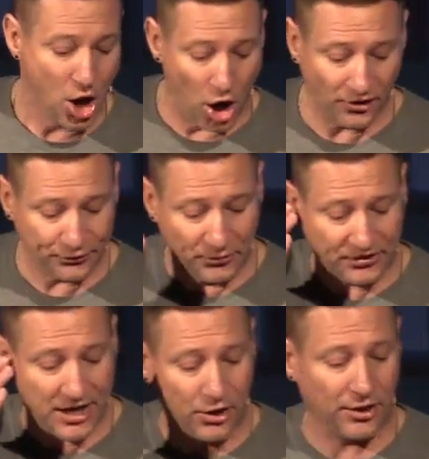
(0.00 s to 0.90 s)
Also his
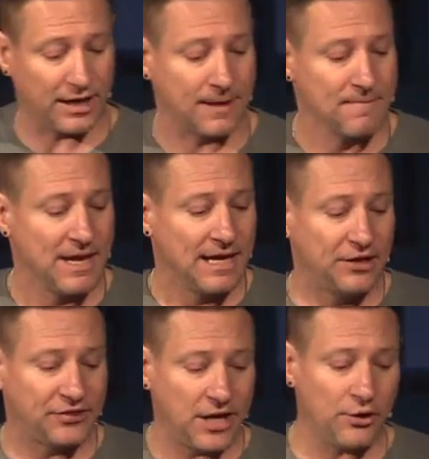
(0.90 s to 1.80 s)
hearing.
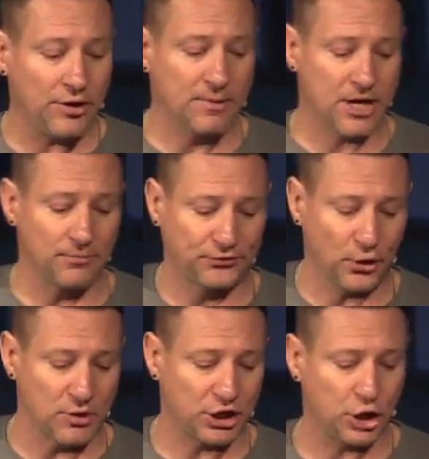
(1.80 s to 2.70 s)
His hearing becomes
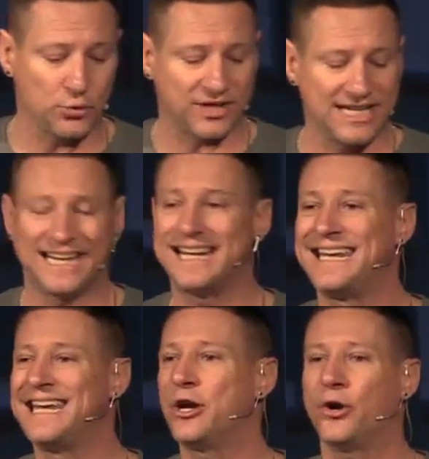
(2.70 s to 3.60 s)
so acute that he can
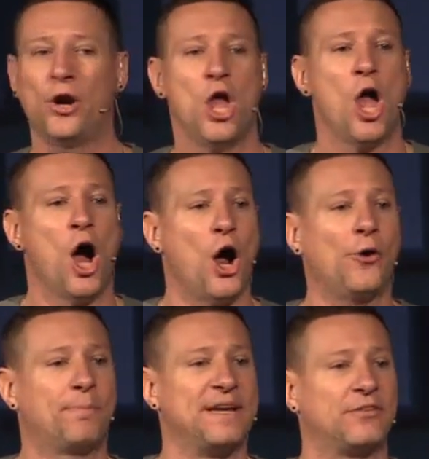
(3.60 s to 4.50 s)
hear
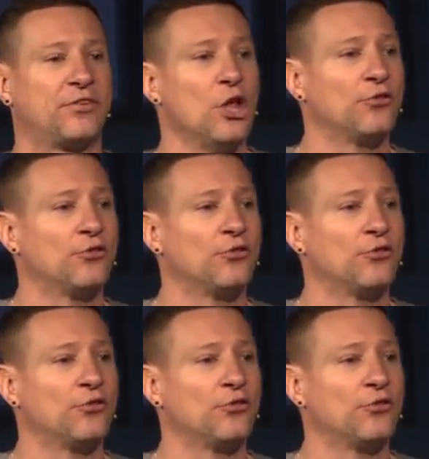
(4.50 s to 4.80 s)
heartbeats.